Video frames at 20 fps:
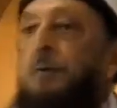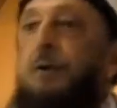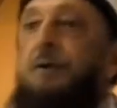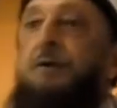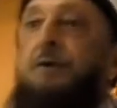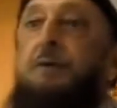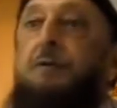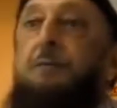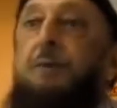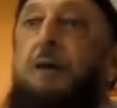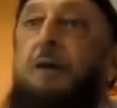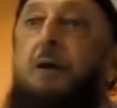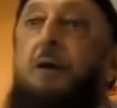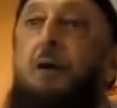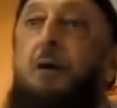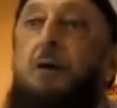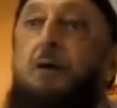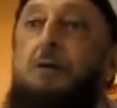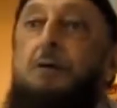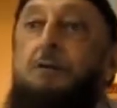which has been
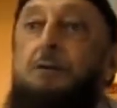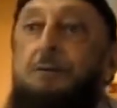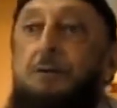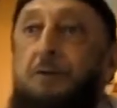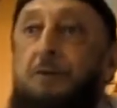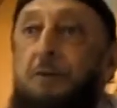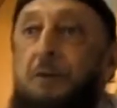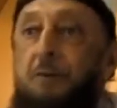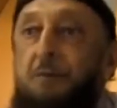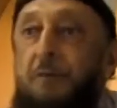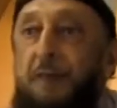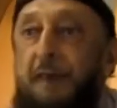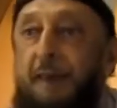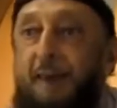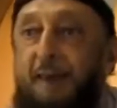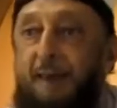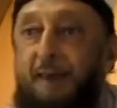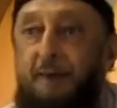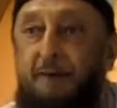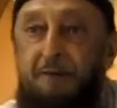launched on the
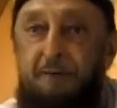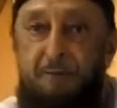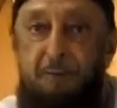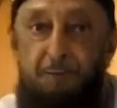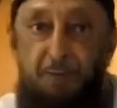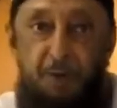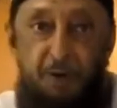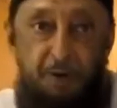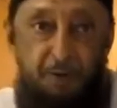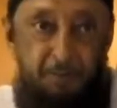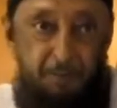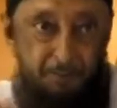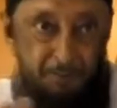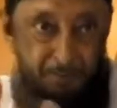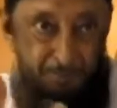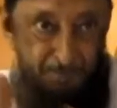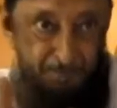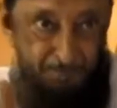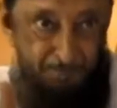male sperm.